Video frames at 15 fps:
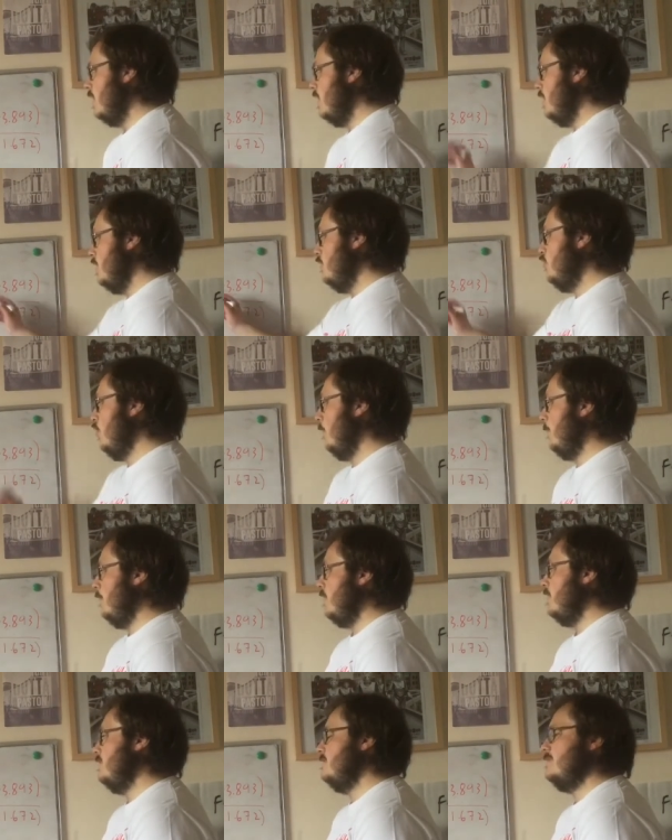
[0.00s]

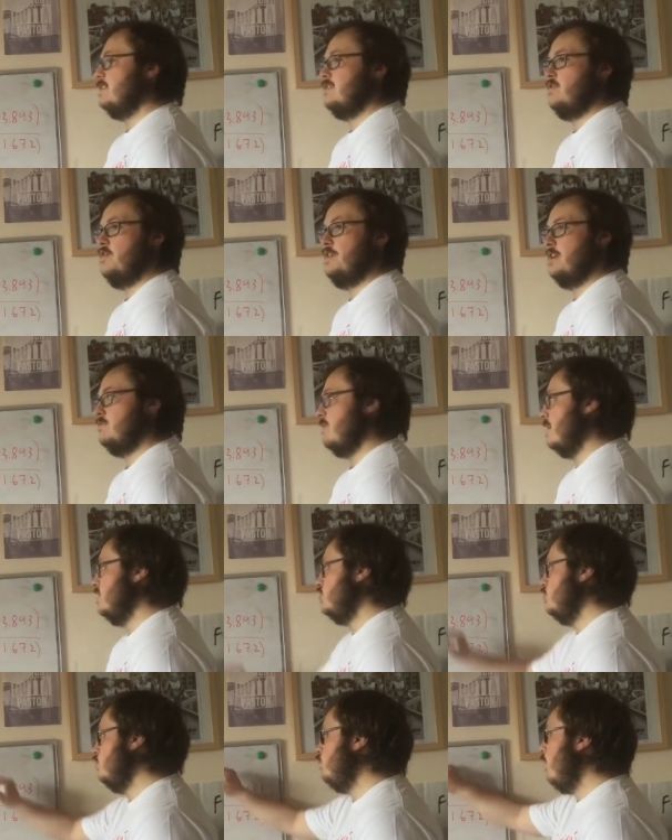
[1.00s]
0.962 gets rounded to
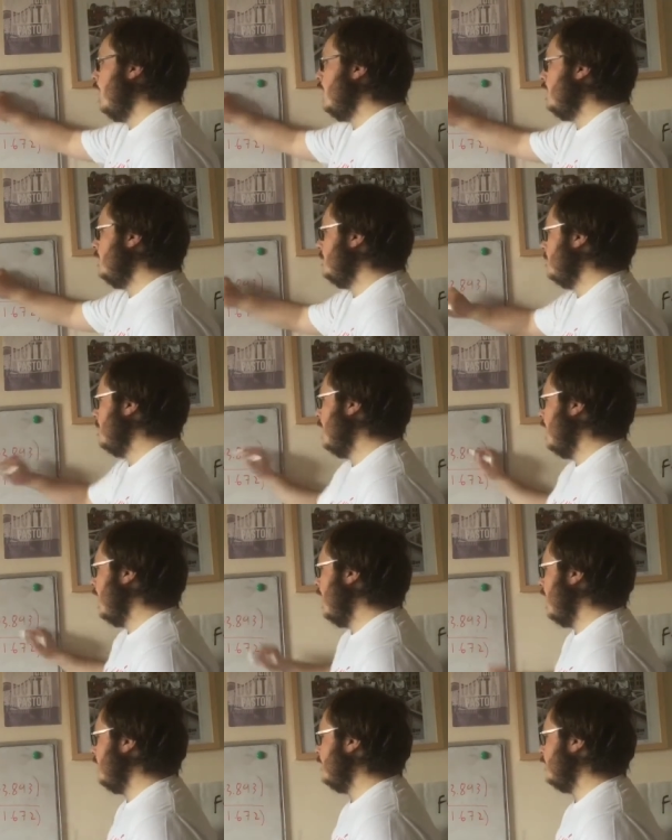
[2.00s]
1,
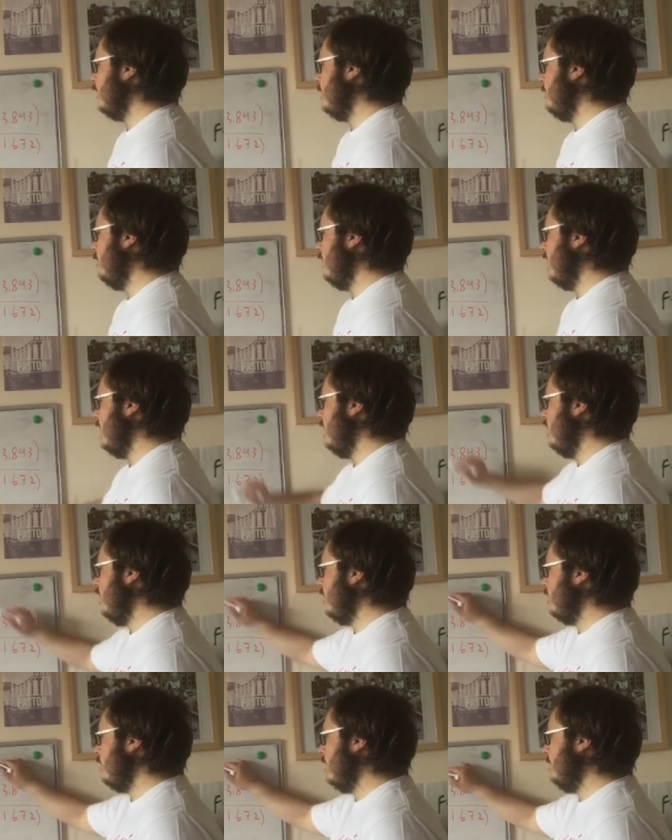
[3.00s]
and
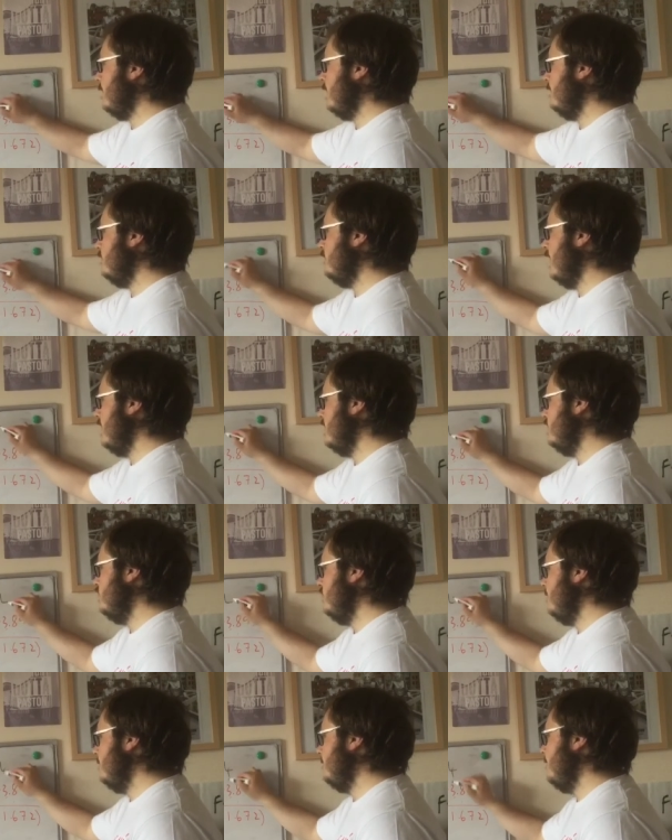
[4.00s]
3.893 becomes rounded to
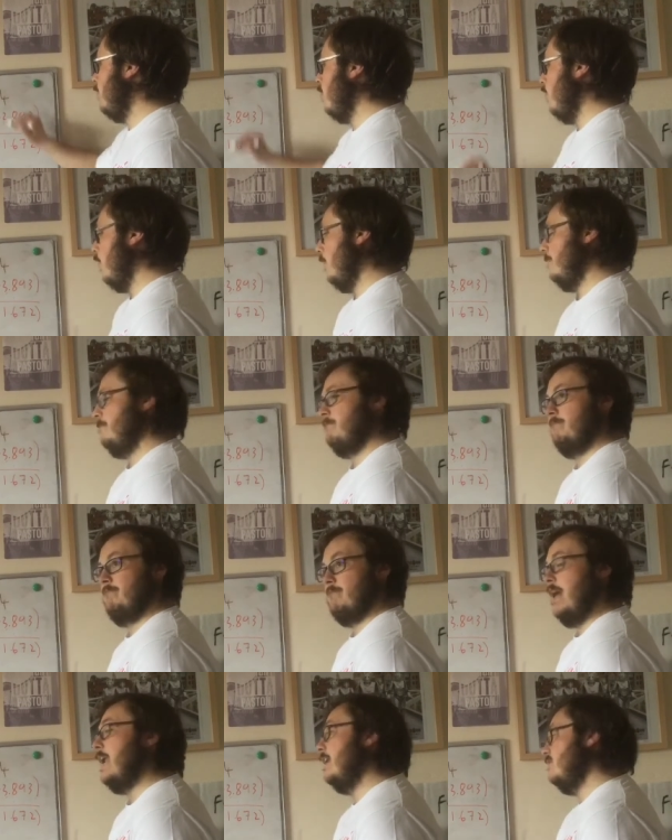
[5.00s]
4.
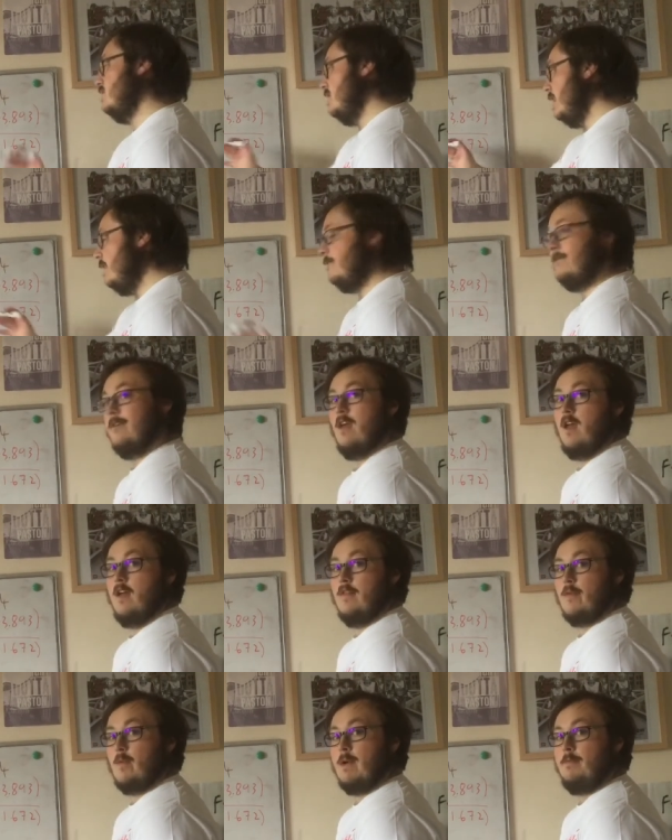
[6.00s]
And underneath,
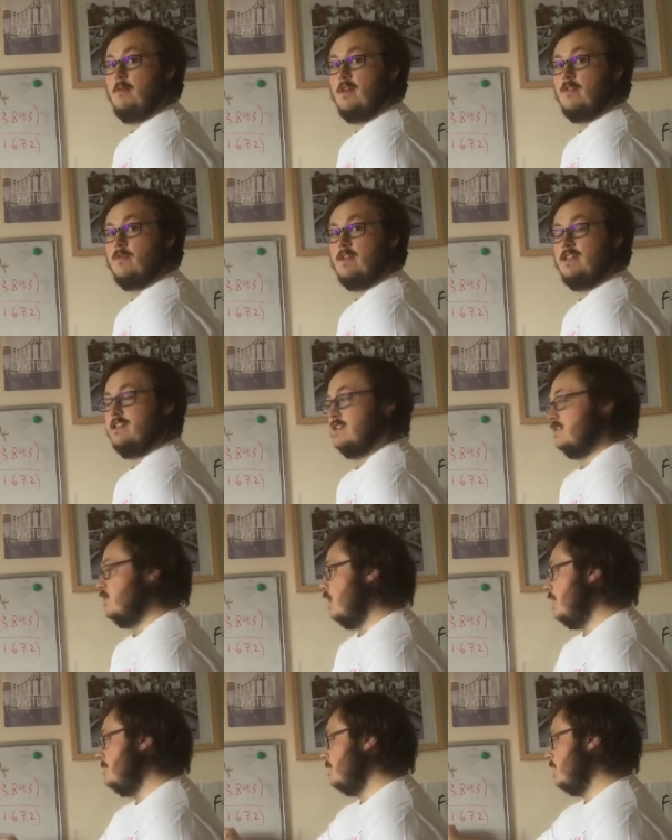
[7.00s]

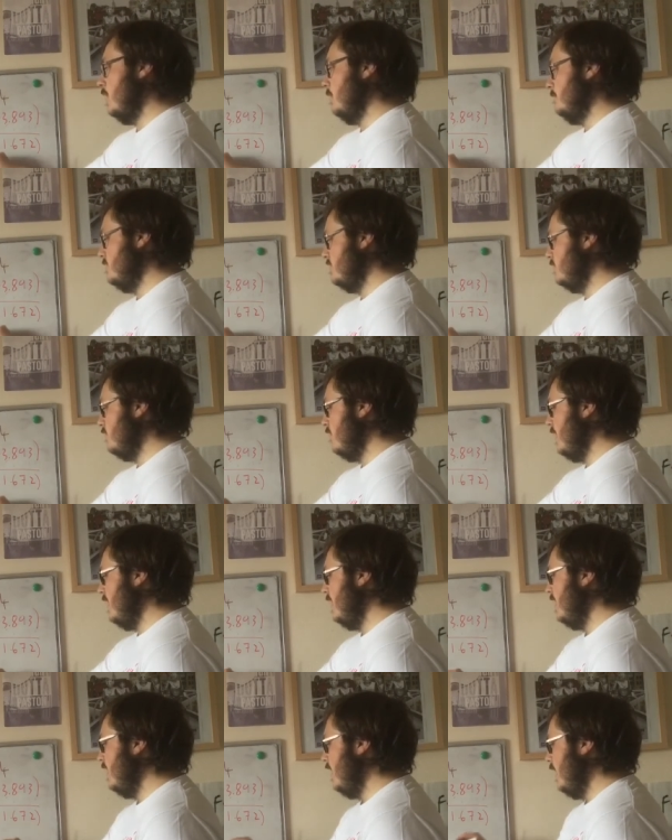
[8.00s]
3.369 becomes 3,
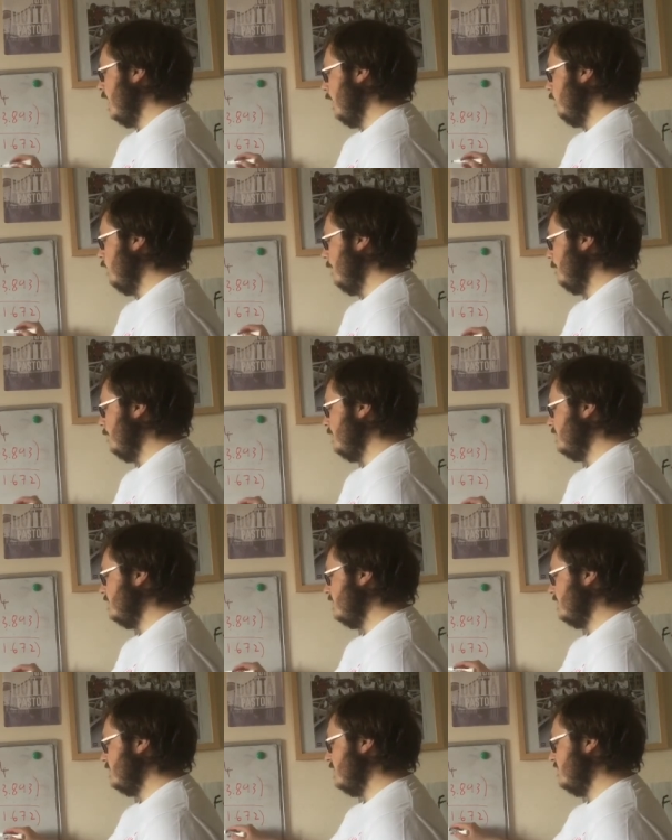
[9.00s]
and
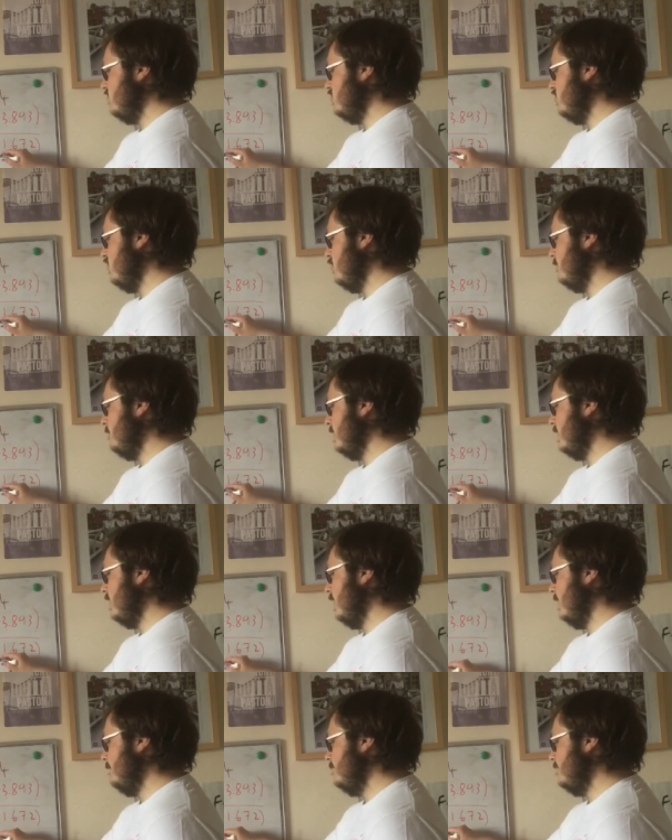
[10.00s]
1.672
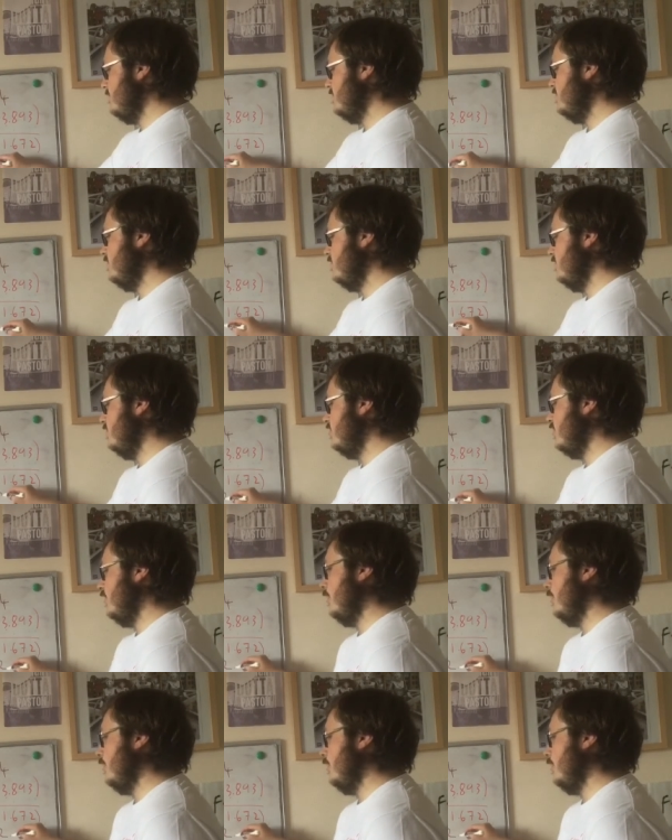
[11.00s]
becomes 2.